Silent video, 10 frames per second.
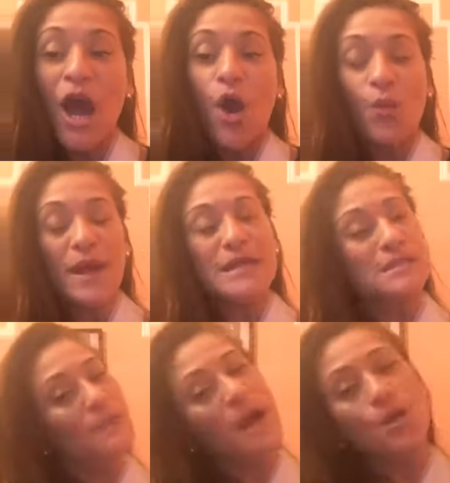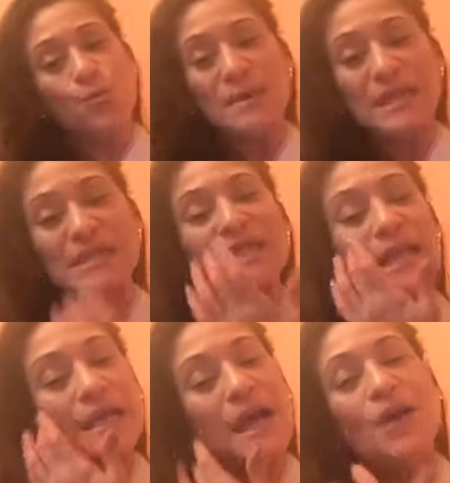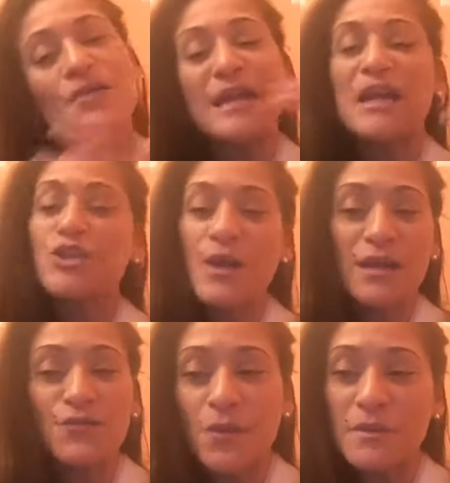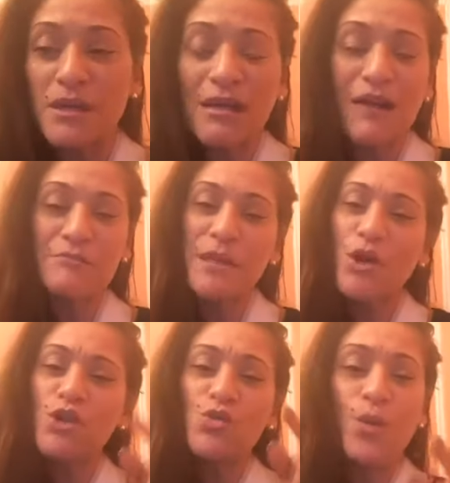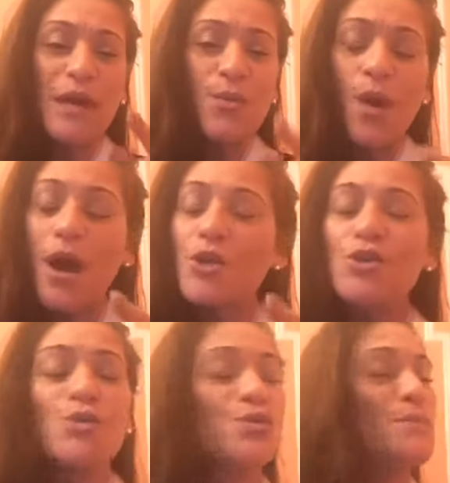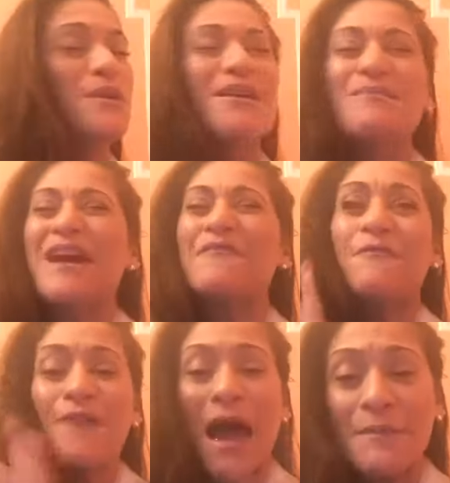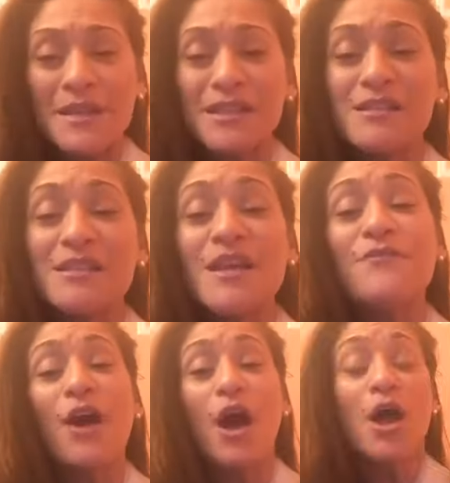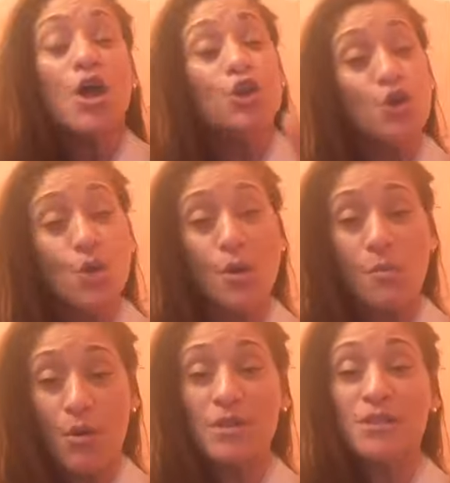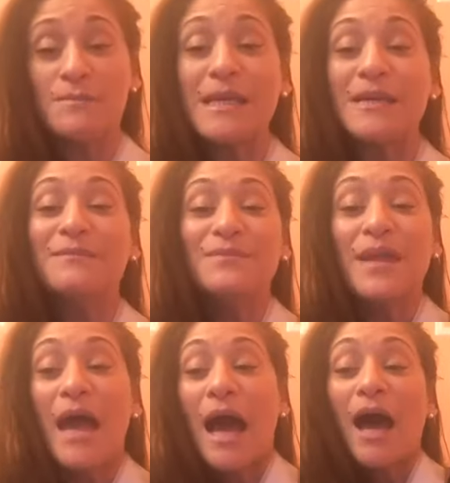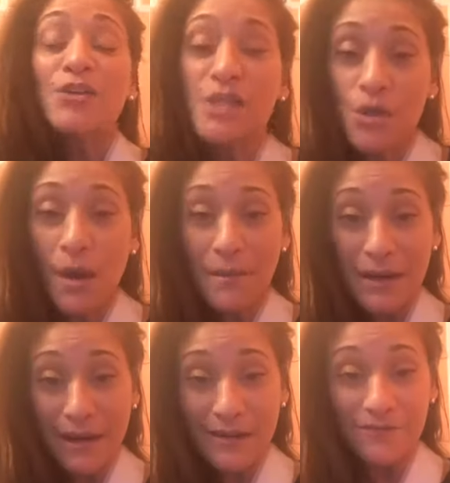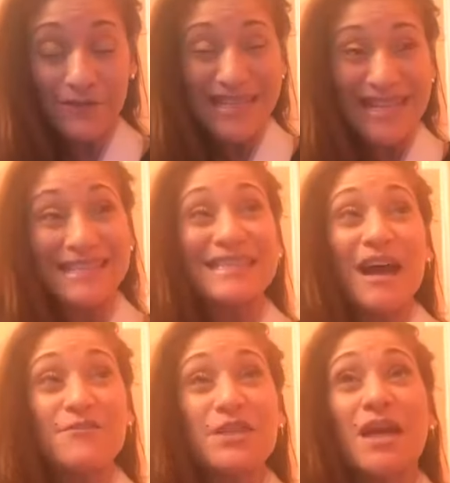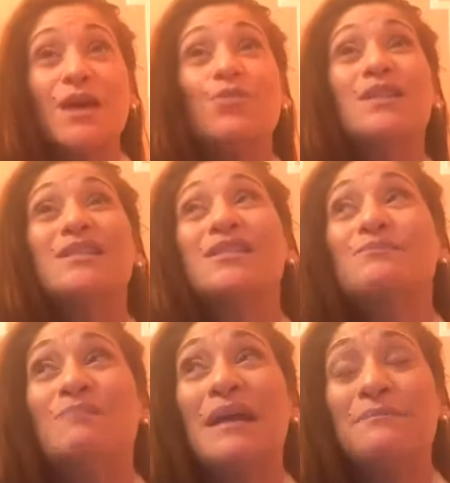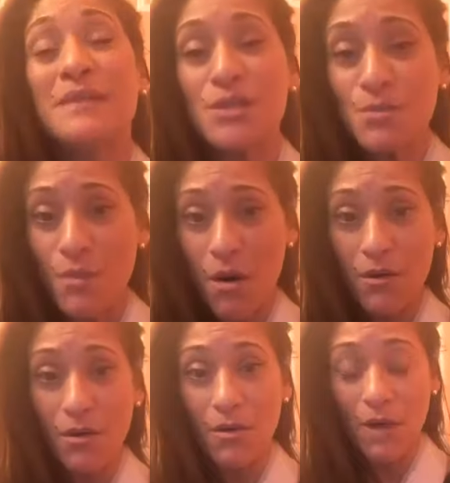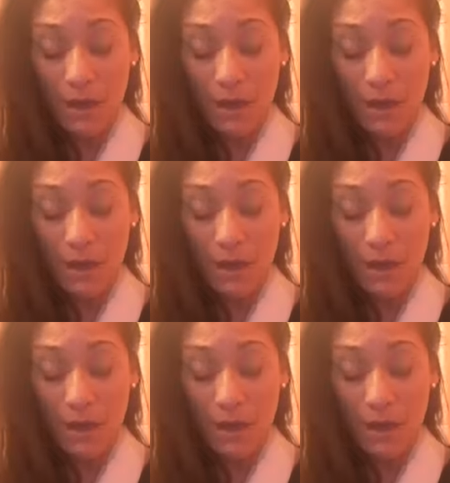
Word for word: We inspire women to get healthy and transform their lives because we want you to become that fabulous diva you were born to be. I'll see you at my life, next live chat, which might be tomorrow.